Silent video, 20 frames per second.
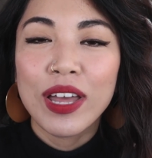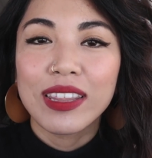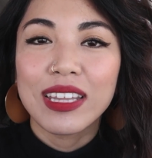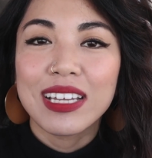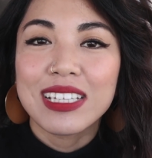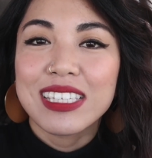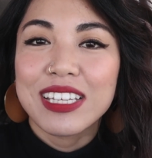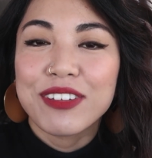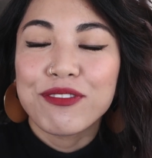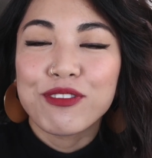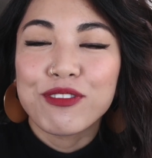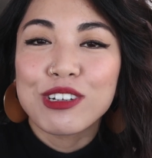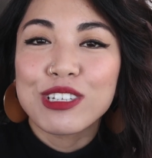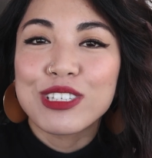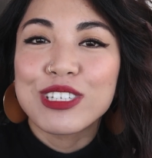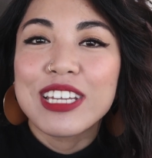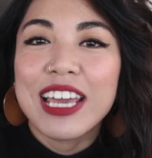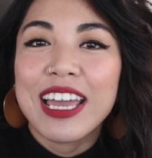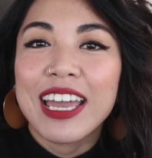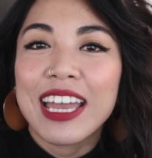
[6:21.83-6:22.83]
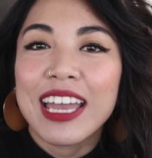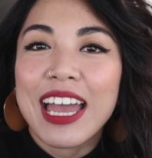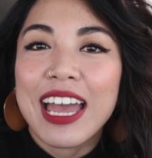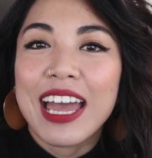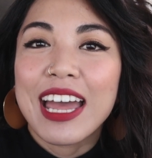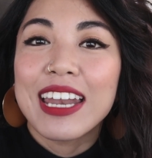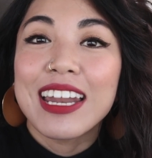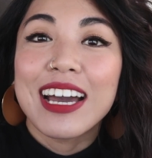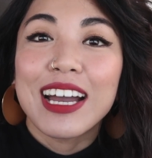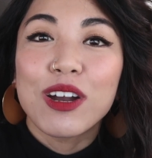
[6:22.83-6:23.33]
That's it for today,
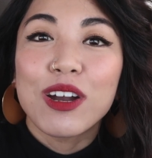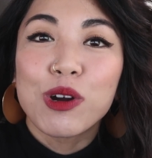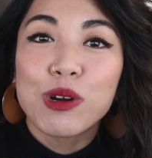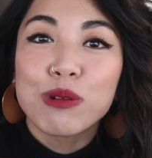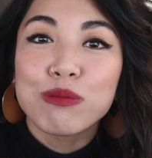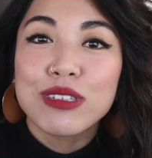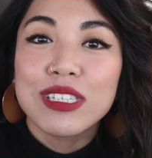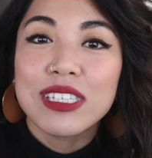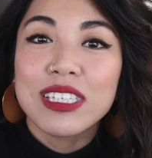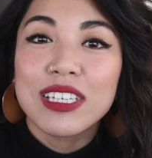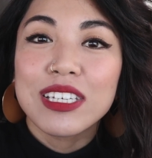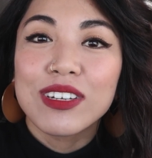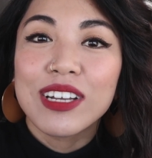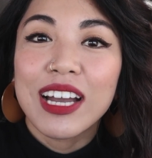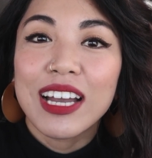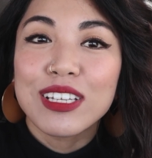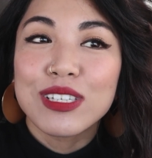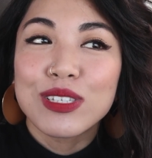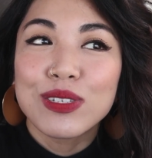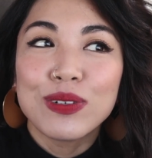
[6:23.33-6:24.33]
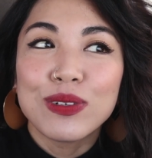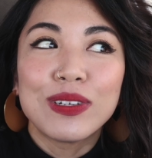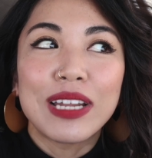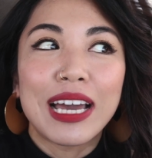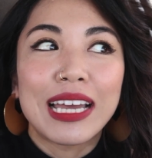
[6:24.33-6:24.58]
and I hope to see you guys soon.